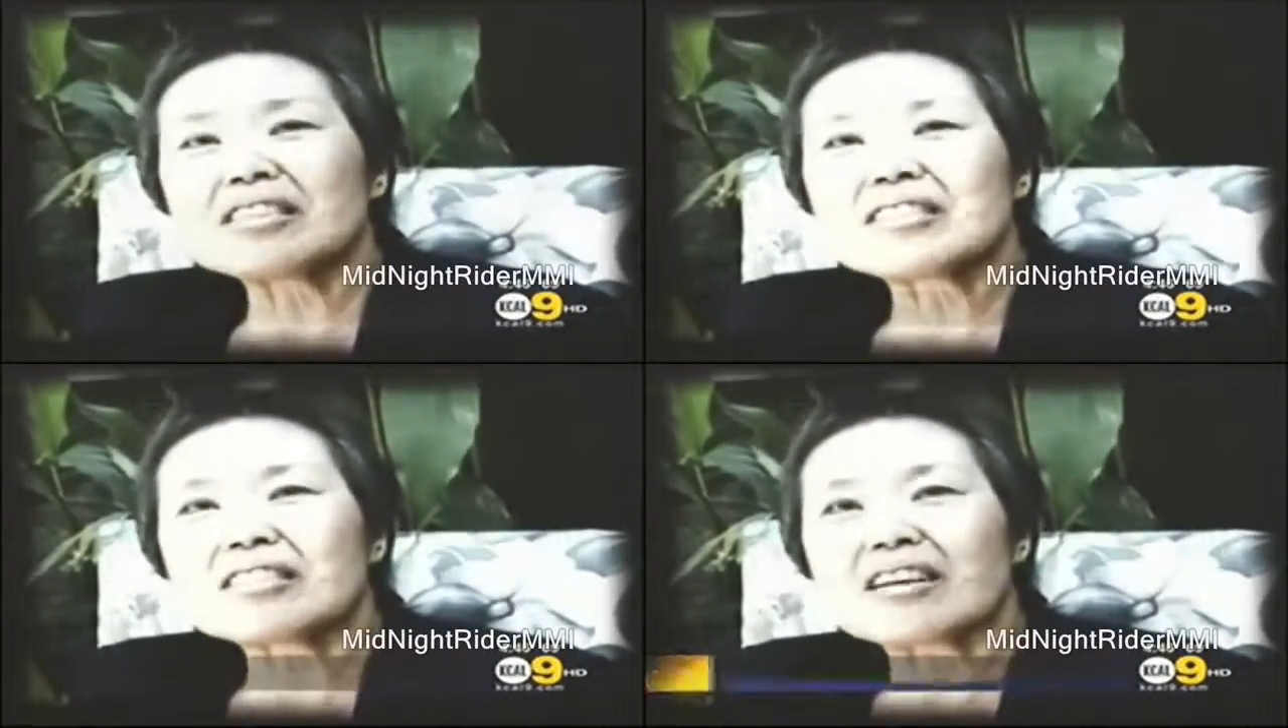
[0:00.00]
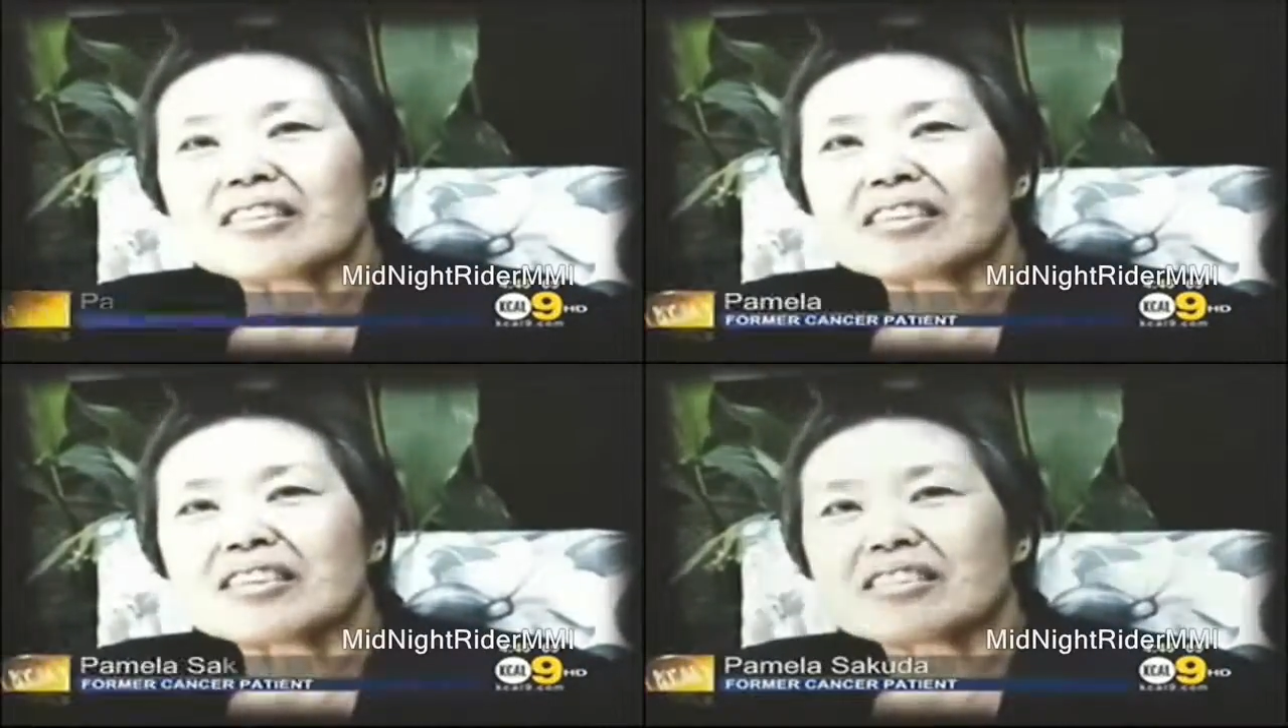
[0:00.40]
I think
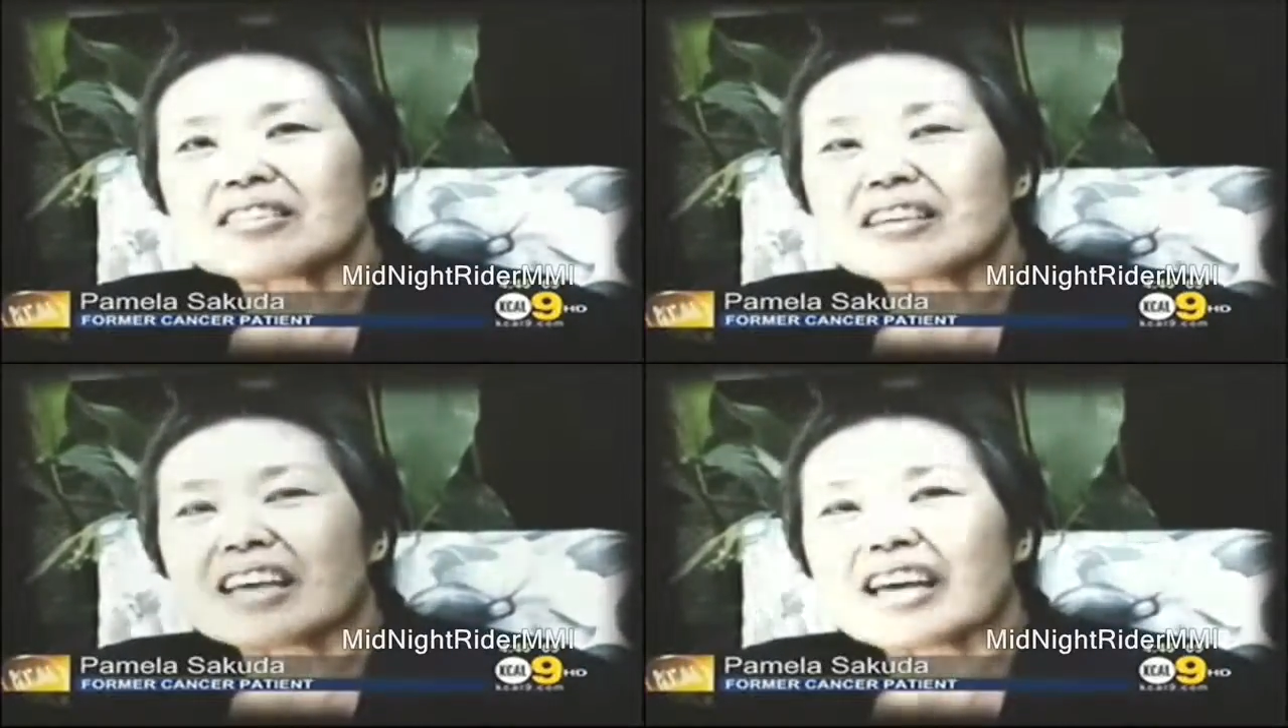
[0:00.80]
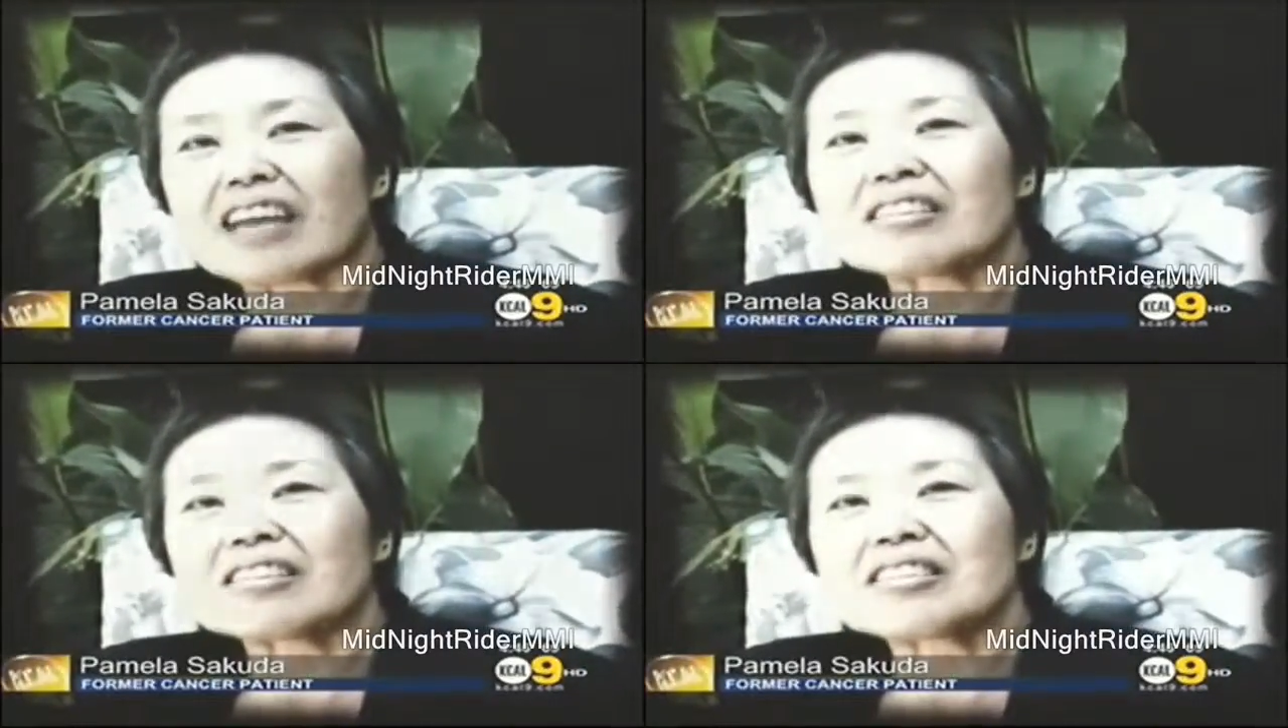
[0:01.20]
it's a
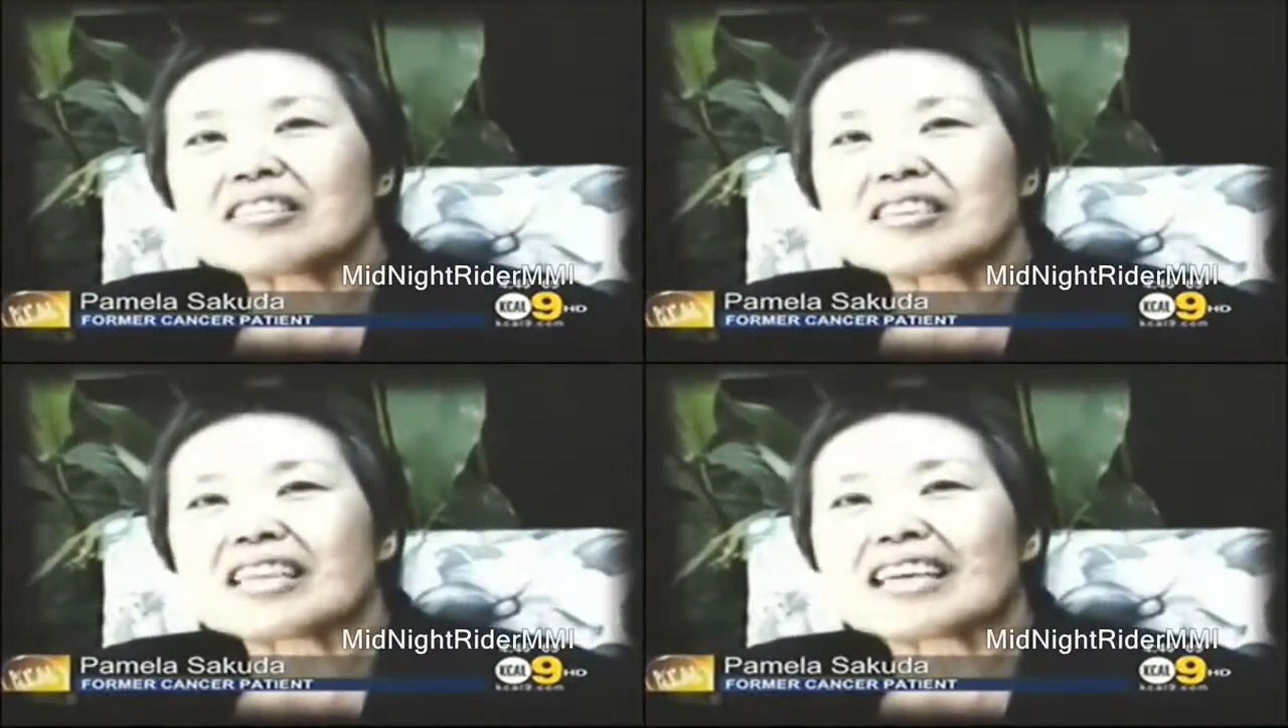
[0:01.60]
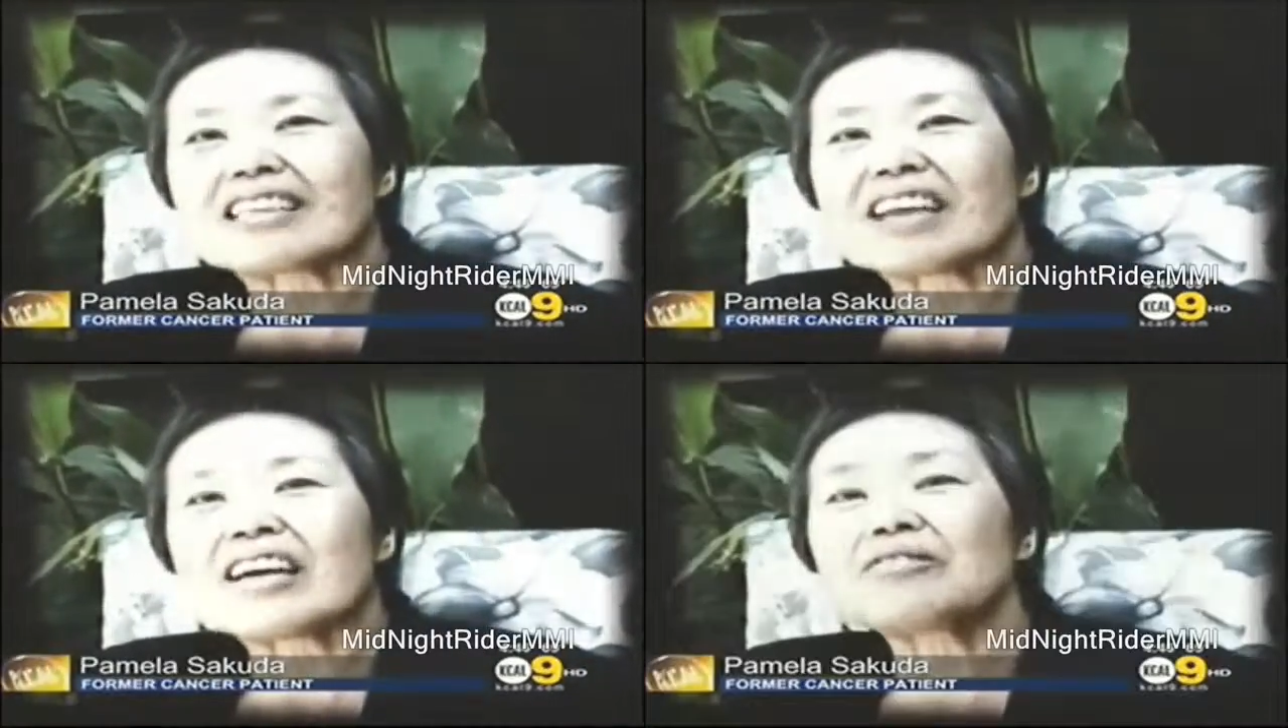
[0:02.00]
catalyst that allows